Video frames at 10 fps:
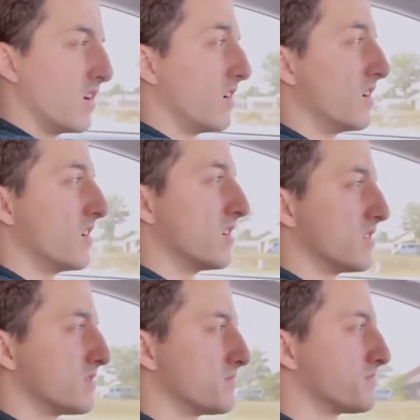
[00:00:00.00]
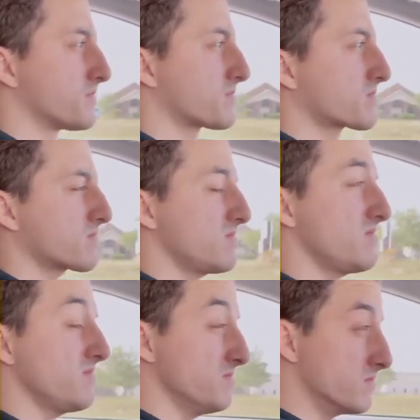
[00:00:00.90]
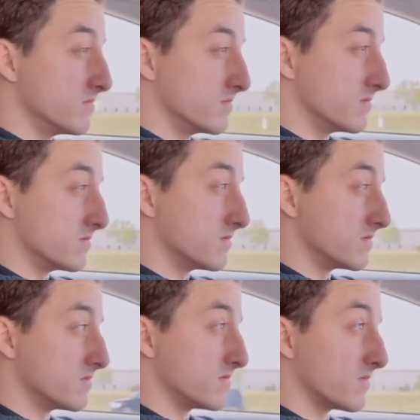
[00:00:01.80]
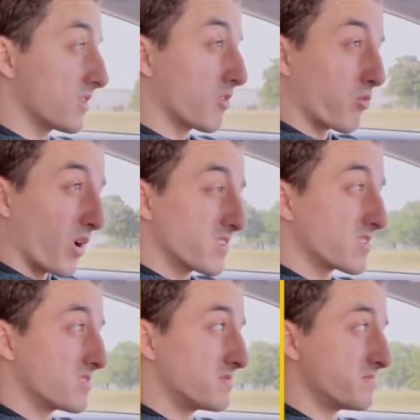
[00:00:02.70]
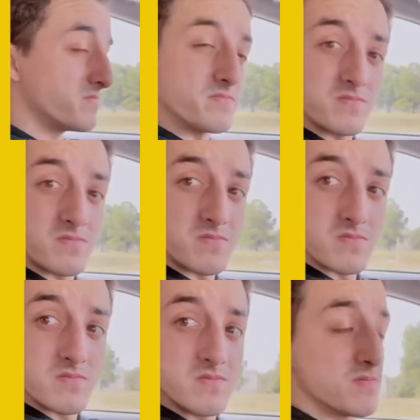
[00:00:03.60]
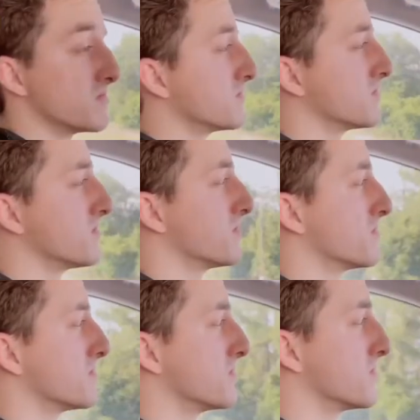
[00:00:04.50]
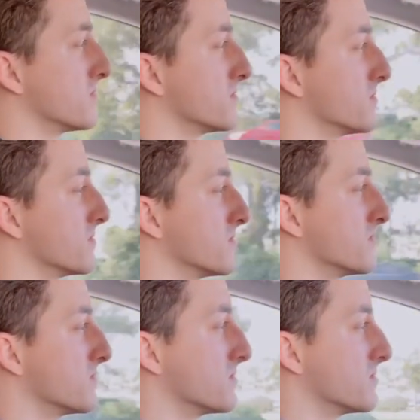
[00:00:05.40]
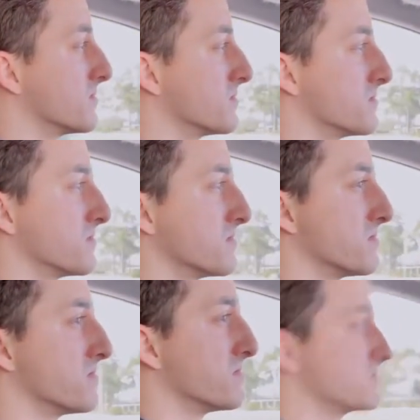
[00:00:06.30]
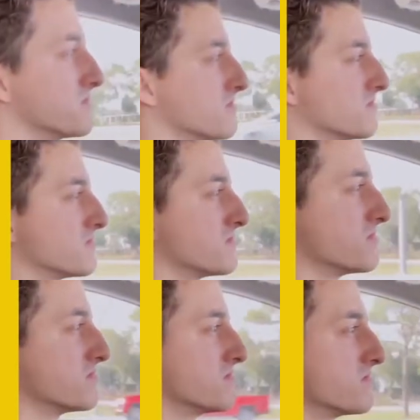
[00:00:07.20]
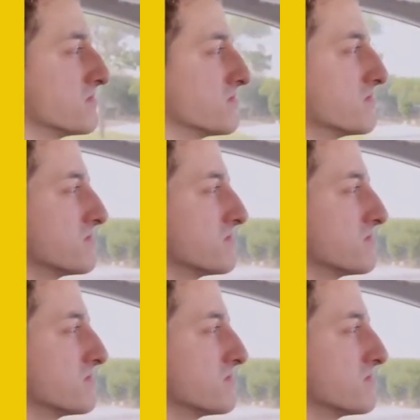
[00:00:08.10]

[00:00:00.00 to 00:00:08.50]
Like, I've tried it before, but like... You've what? I've tried to pee standing up before. I've only like done it in the shower though. But like, if you pull